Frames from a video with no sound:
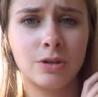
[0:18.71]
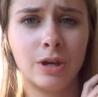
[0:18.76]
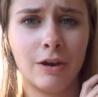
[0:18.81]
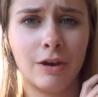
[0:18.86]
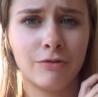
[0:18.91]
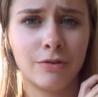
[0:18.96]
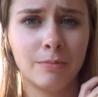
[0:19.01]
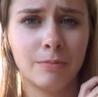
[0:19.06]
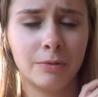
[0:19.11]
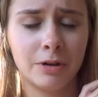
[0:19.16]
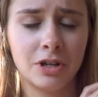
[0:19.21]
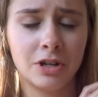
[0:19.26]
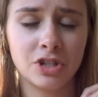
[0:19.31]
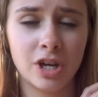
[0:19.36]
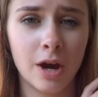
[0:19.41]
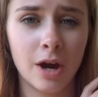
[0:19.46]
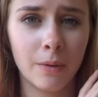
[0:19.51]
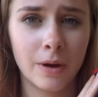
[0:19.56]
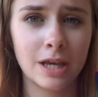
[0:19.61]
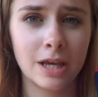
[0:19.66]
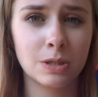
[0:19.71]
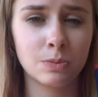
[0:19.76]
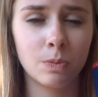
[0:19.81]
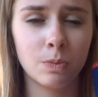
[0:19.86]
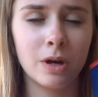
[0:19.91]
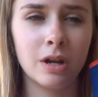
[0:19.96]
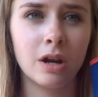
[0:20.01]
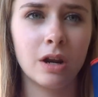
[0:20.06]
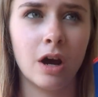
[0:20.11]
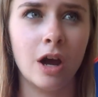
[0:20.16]
you get from British Airways
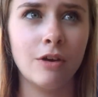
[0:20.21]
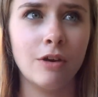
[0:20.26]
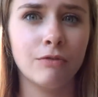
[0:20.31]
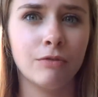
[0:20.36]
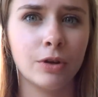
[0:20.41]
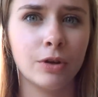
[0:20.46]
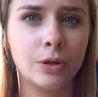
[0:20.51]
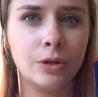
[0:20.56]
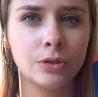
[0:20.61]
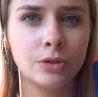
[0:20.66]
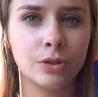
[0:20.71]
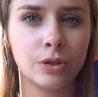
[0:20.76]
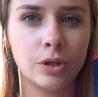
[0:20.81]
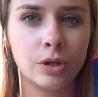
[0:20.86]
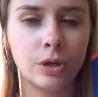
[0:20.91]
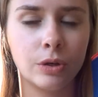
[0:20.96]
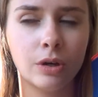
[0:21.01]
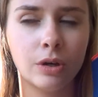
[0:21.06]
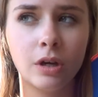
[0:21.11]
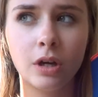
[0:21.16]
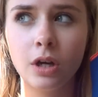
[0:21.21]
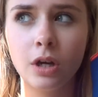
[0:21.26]
when I flew to